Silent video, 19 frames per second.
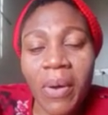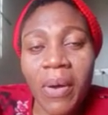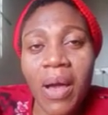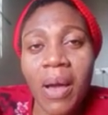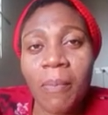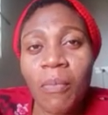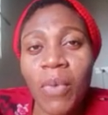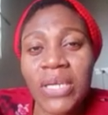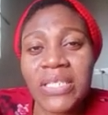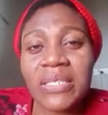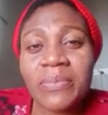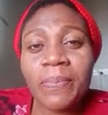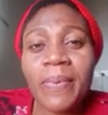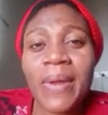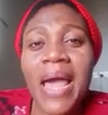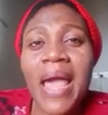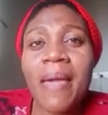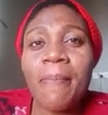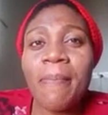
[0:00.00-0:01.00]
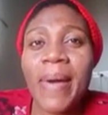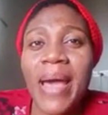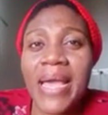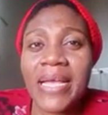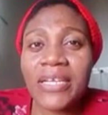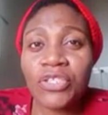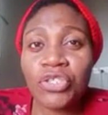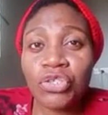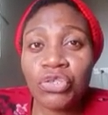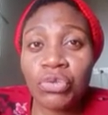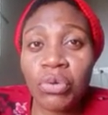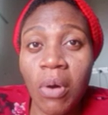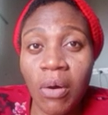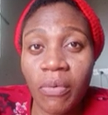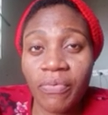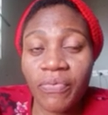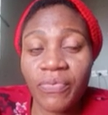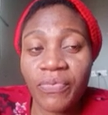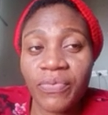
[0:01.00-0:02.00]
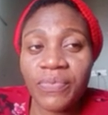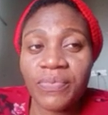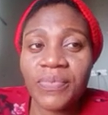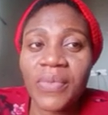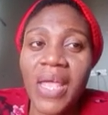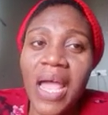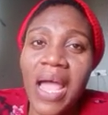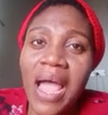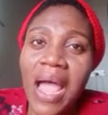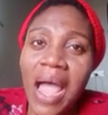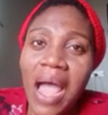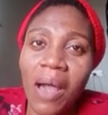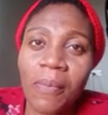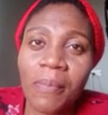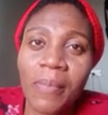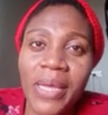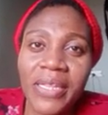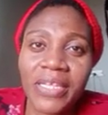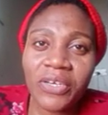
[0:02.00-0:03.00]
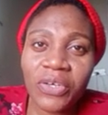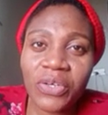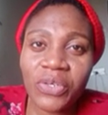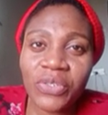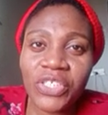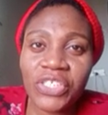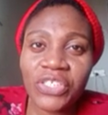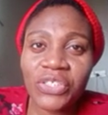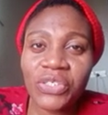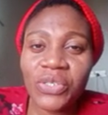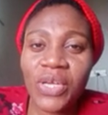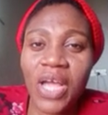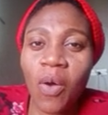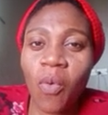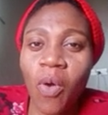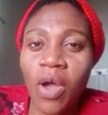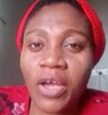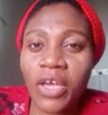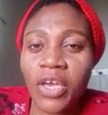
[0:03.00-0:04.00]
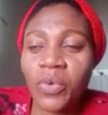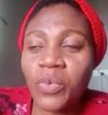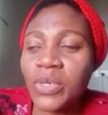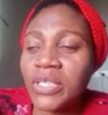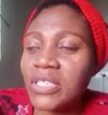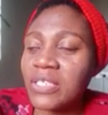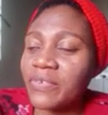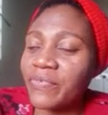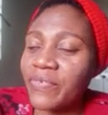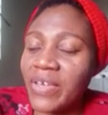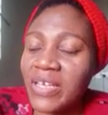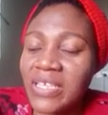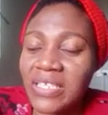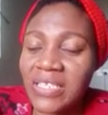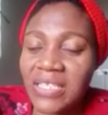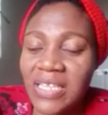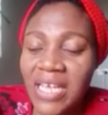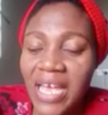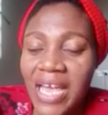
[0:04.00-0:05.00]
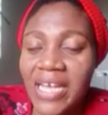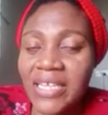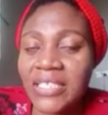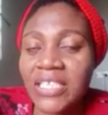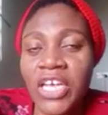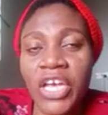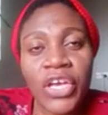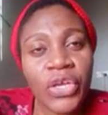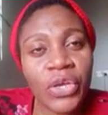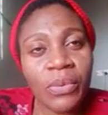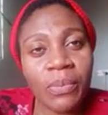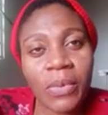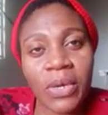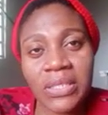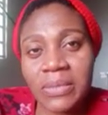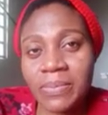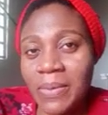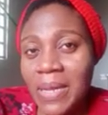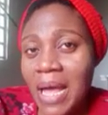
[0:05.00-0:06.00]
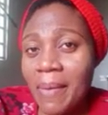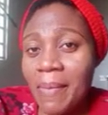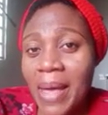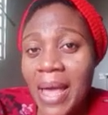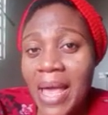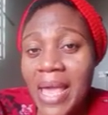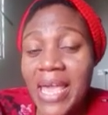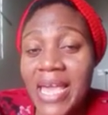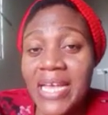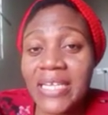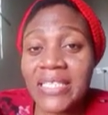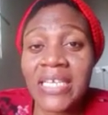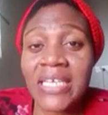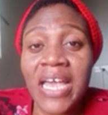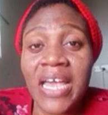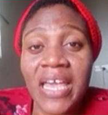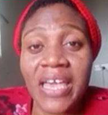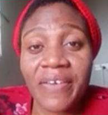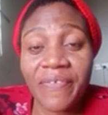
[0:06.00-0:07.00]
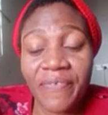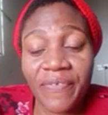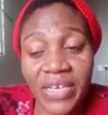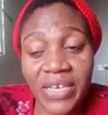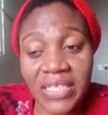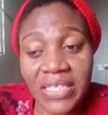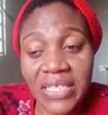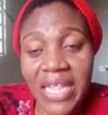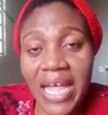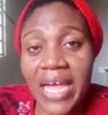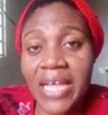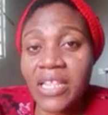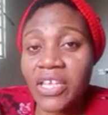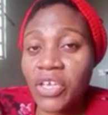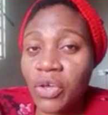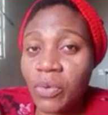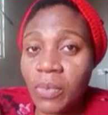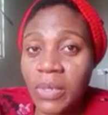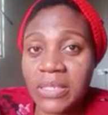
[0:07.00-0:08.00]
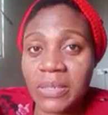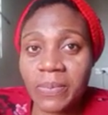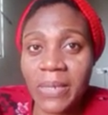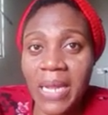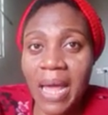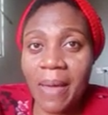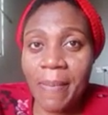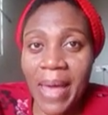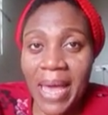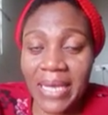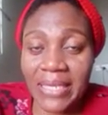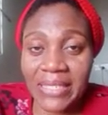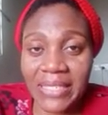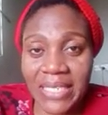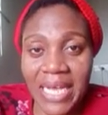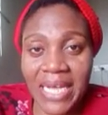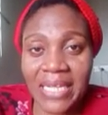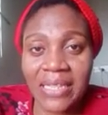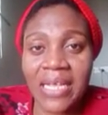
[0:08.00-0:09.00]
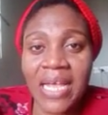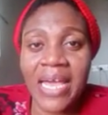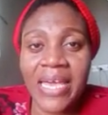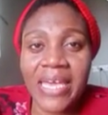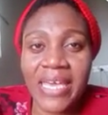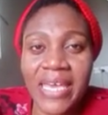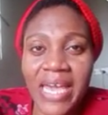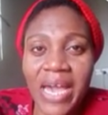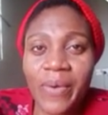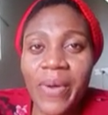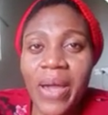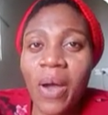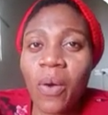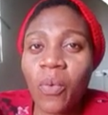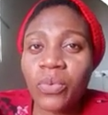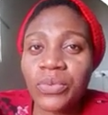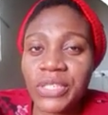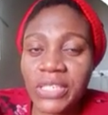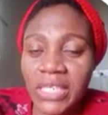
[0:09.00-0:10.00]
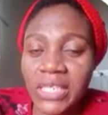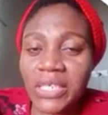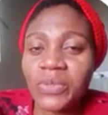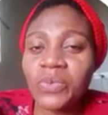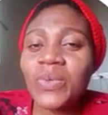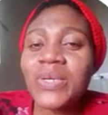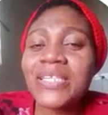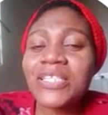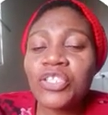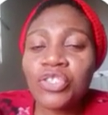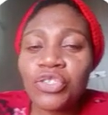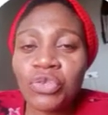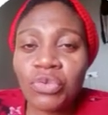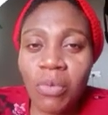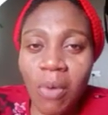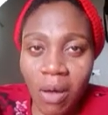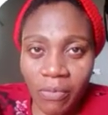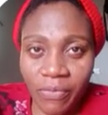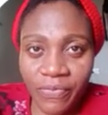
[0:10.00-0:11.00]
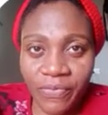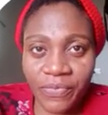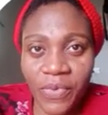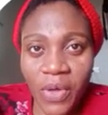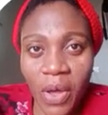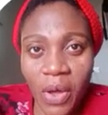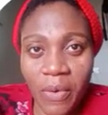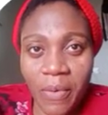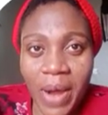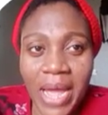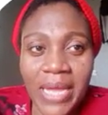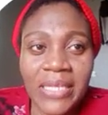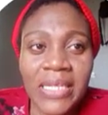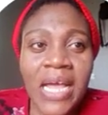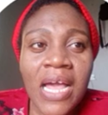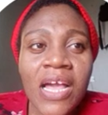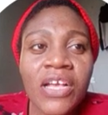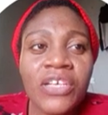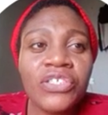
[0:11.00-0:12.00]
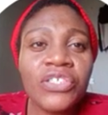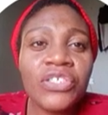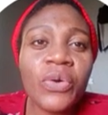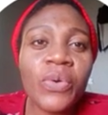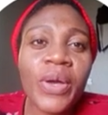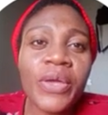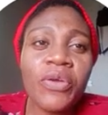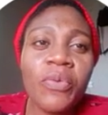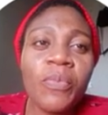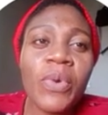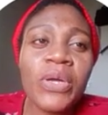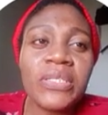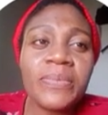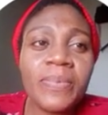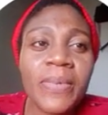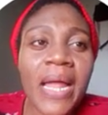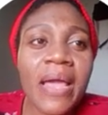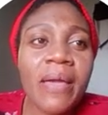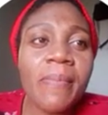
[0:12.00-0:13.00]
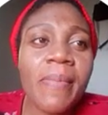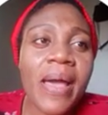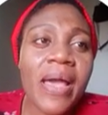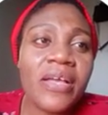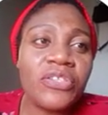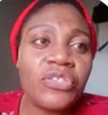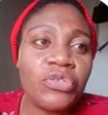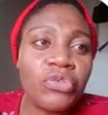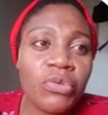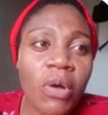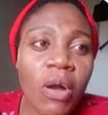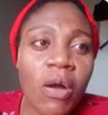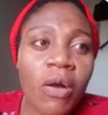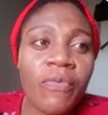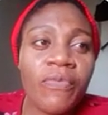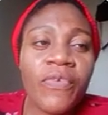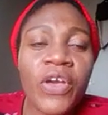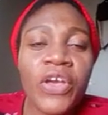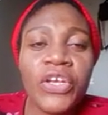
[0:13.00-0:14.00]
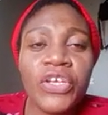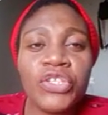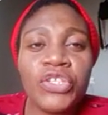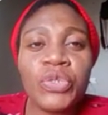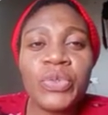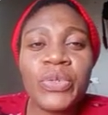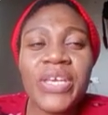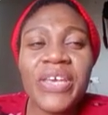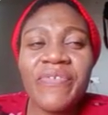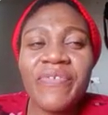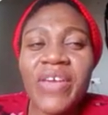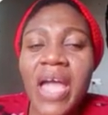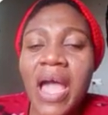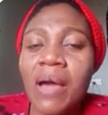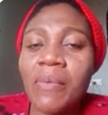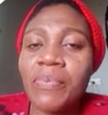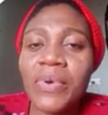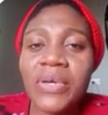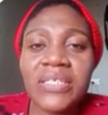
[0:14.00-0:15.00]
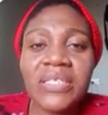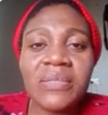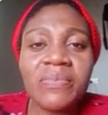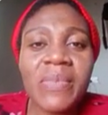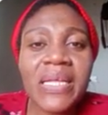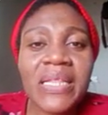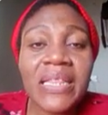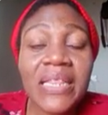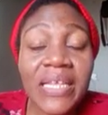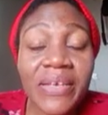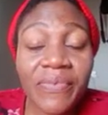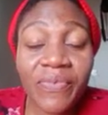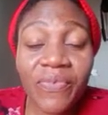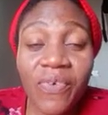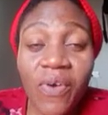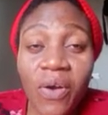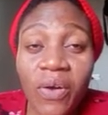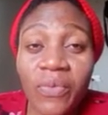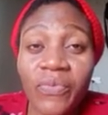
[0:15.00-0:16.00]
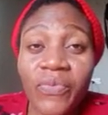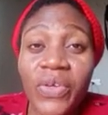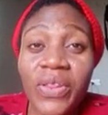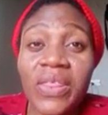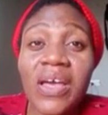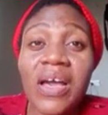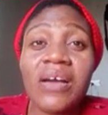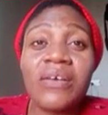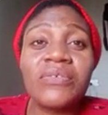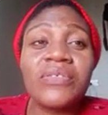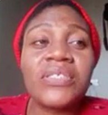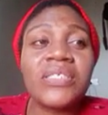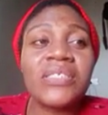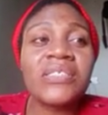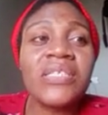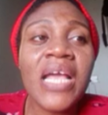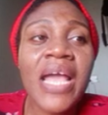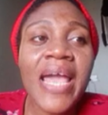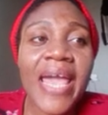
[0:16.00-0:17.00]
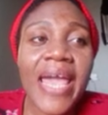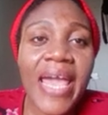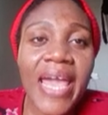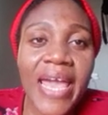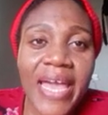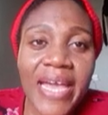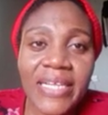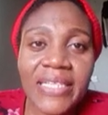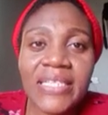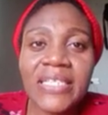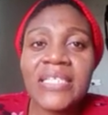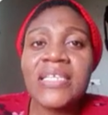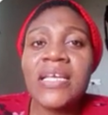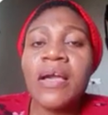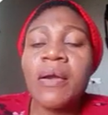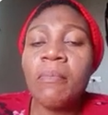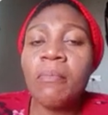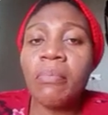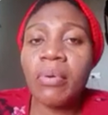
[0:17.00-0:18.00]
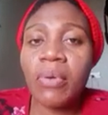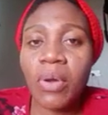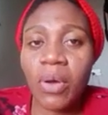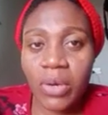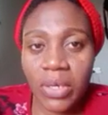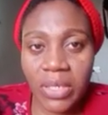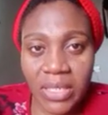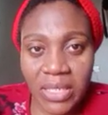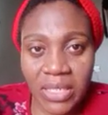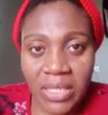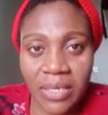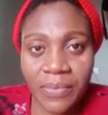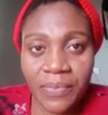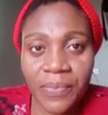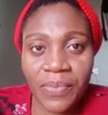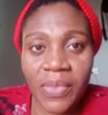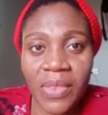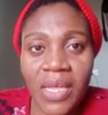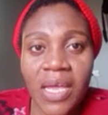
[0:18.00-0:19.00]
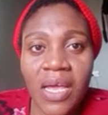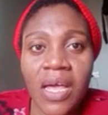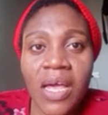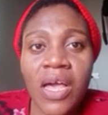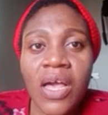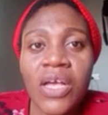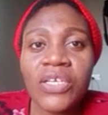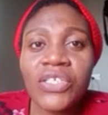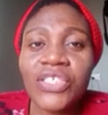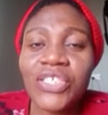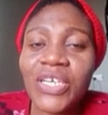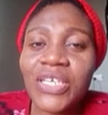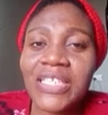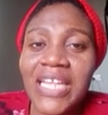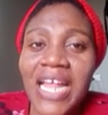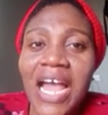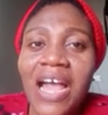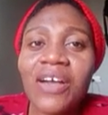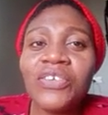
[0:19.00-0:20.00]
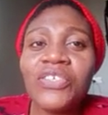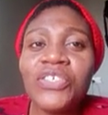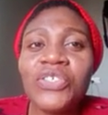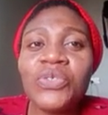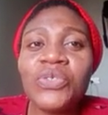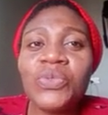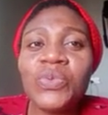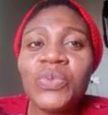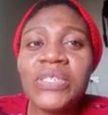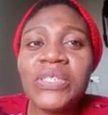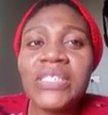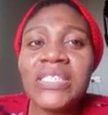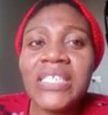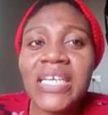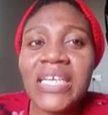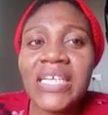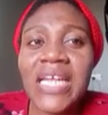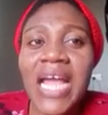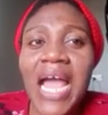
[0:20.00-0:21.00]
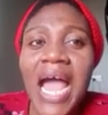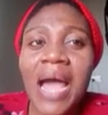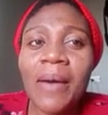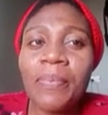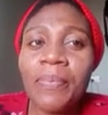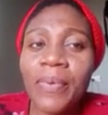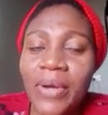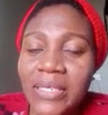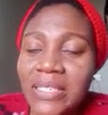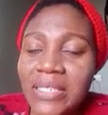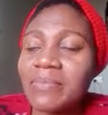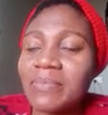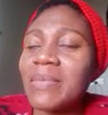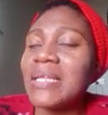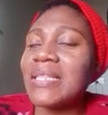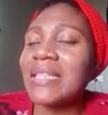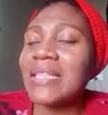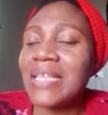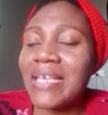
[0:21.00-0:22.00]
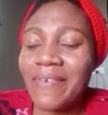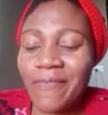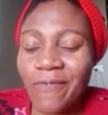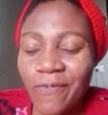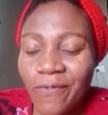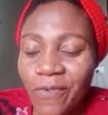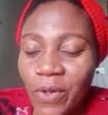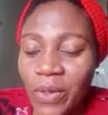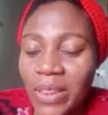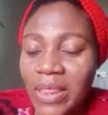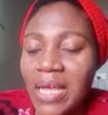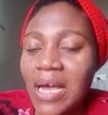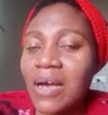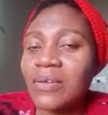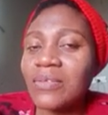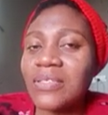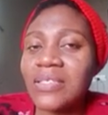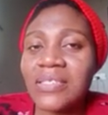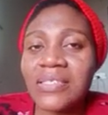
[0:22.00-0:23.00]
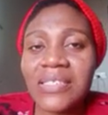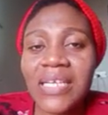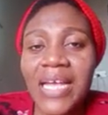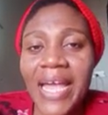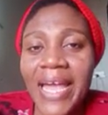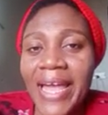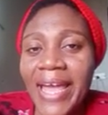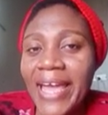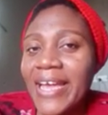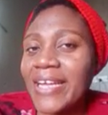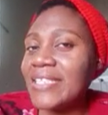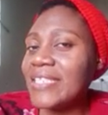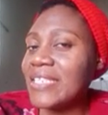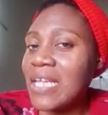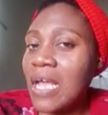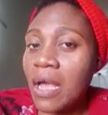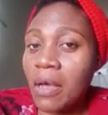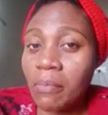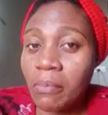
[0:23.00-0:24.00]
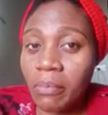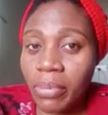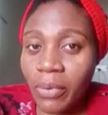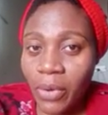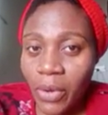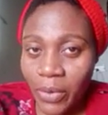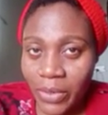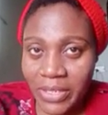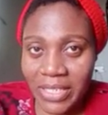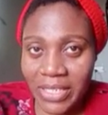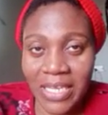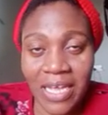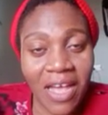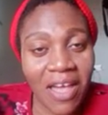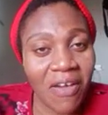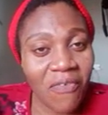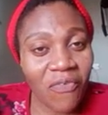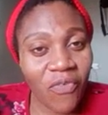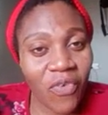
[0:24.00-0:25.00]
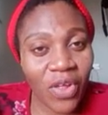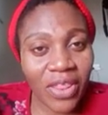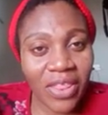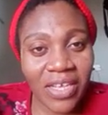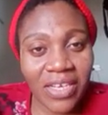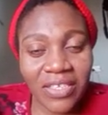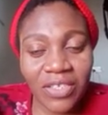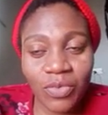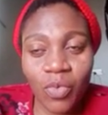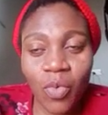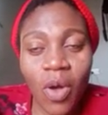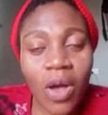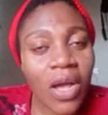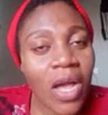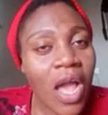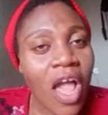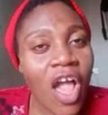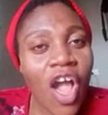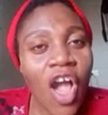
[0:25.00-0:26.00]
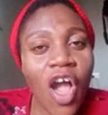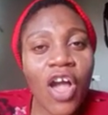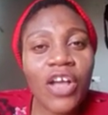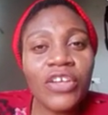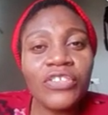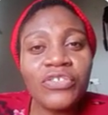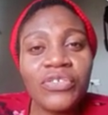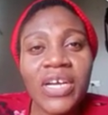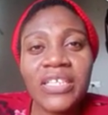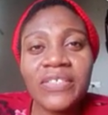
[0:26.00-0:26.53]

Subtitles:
multiplied by 12. How many coaches you are working with? If it is 8, you multiply by 8. If it's 10, you multiply by 10. Here we are dealing with 12. All right, so when you multiply by 12, it will give you approximately 4,008 blocks. So now you will need approximately 4,008 blocks for this work, 100